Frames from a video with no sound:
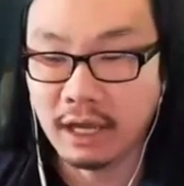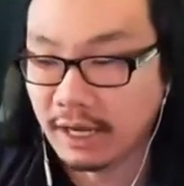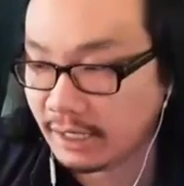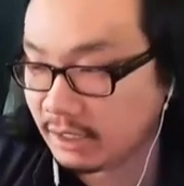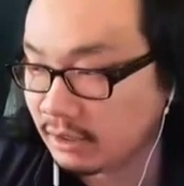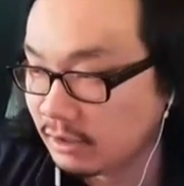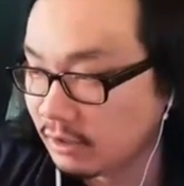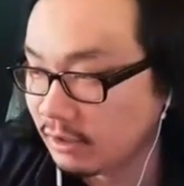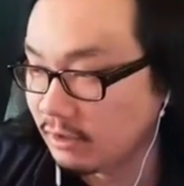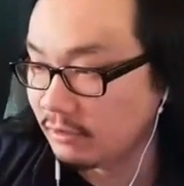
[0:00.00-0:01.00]
line
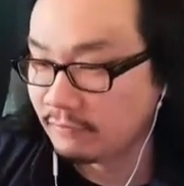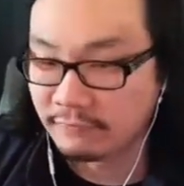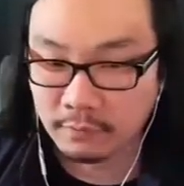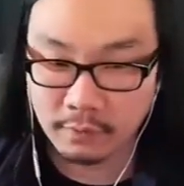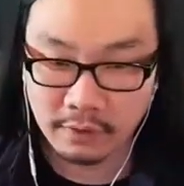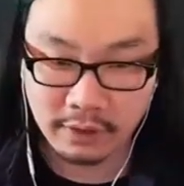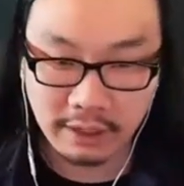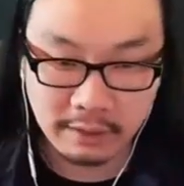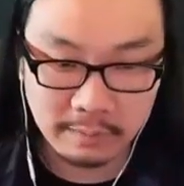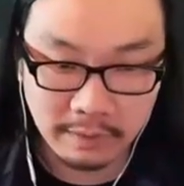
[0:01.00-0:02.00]
for
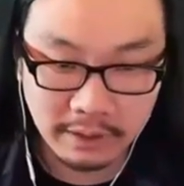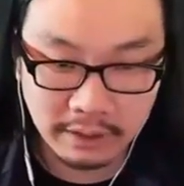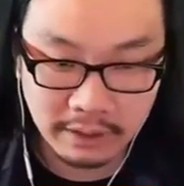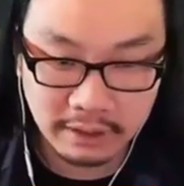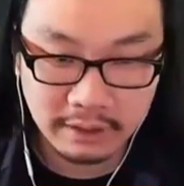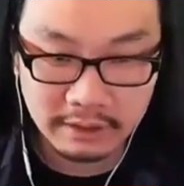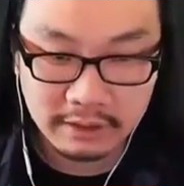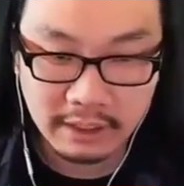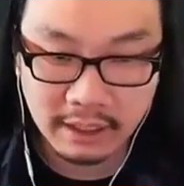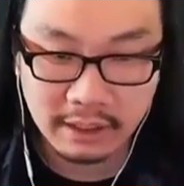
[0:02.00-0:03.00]
it, but uh
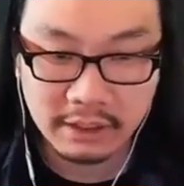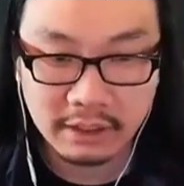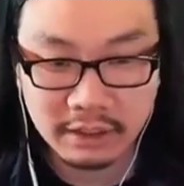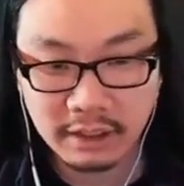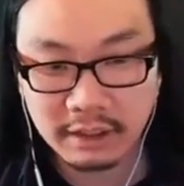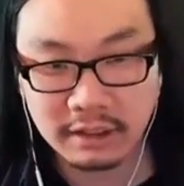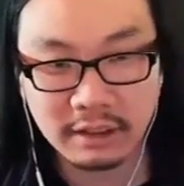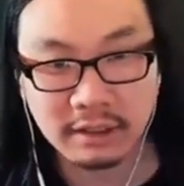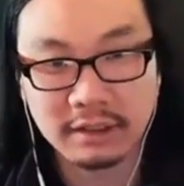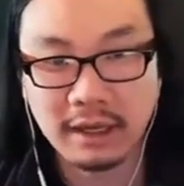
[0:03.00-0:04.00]
yeah, the the
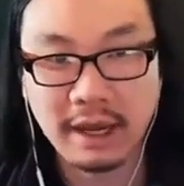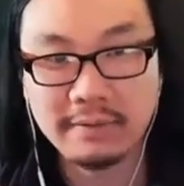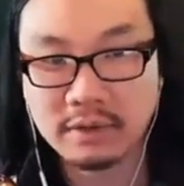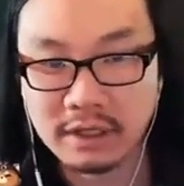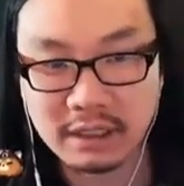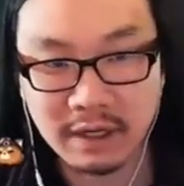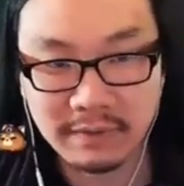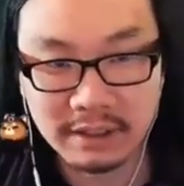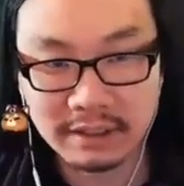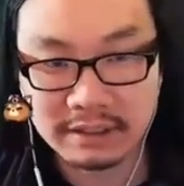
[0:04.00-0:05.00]
the, the hype train's
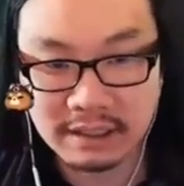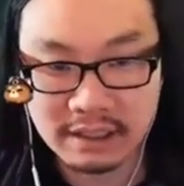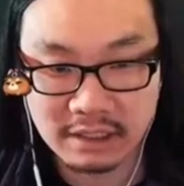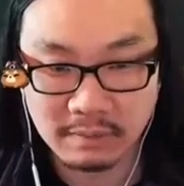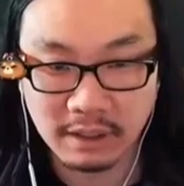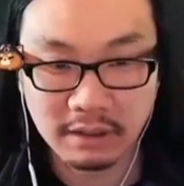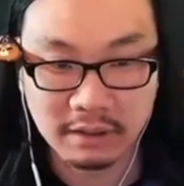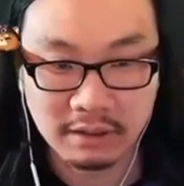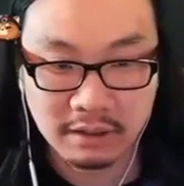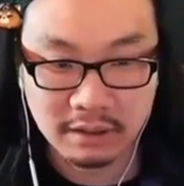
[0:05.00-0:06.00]
coming to the station, man.
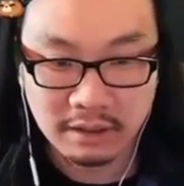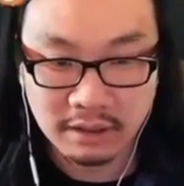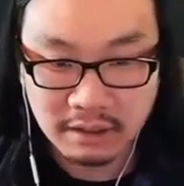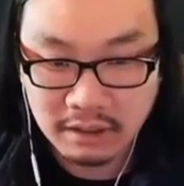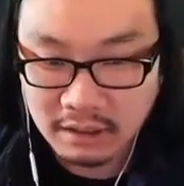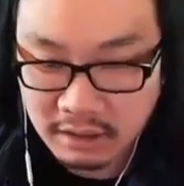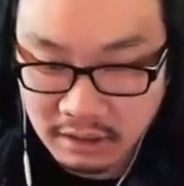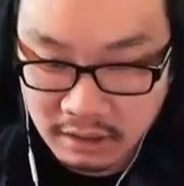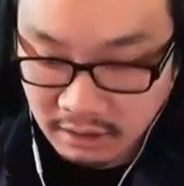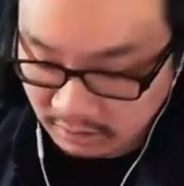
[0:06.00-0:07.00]

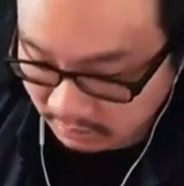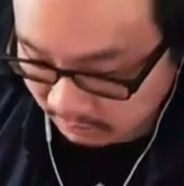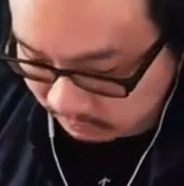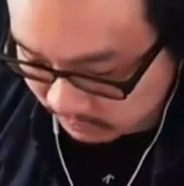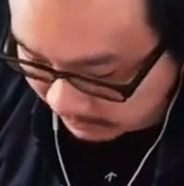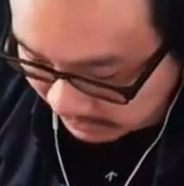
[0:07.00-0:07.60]
I was